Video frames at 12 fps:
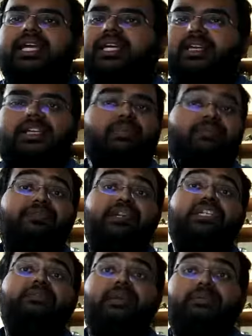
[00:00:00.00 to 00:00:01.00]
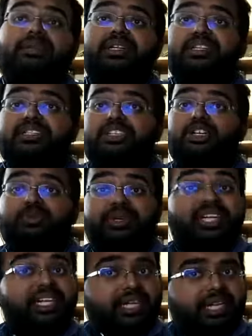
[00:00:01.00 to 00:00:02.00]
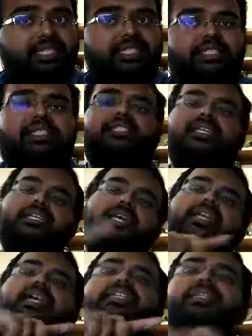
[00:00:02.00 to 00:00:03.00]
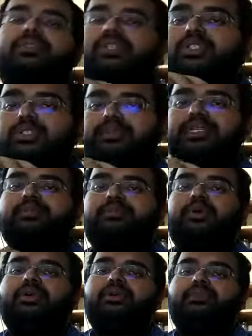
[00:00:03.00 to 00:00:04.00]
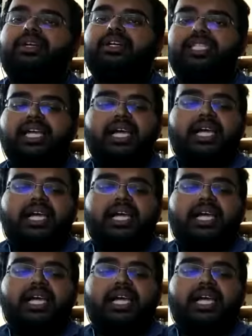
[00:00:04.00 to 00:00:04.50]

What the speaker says: it could be filter membranes, they could be radiation shields, and that actually was also pretty important because